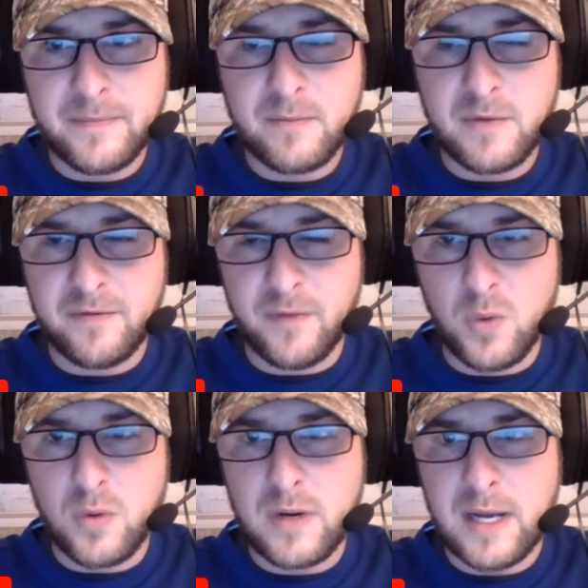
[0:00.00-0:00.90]

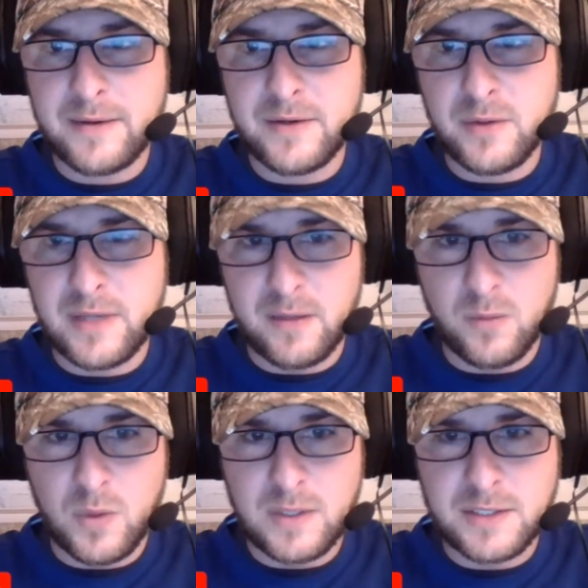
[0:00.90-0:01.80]
before, I do not
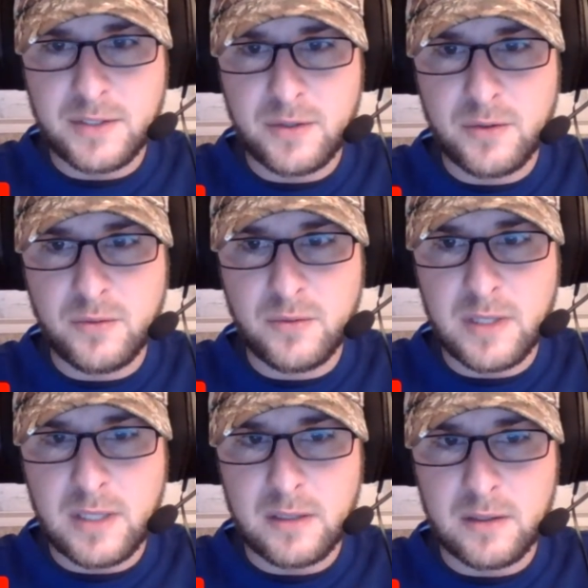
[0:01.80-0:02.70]
want to
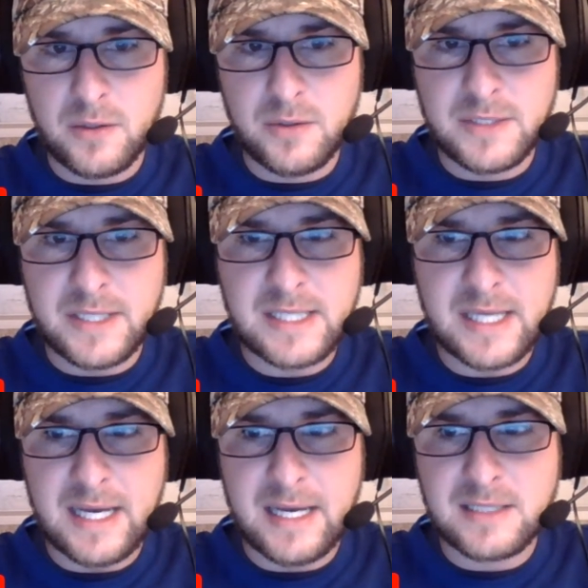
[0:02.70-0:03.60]
lose this guy as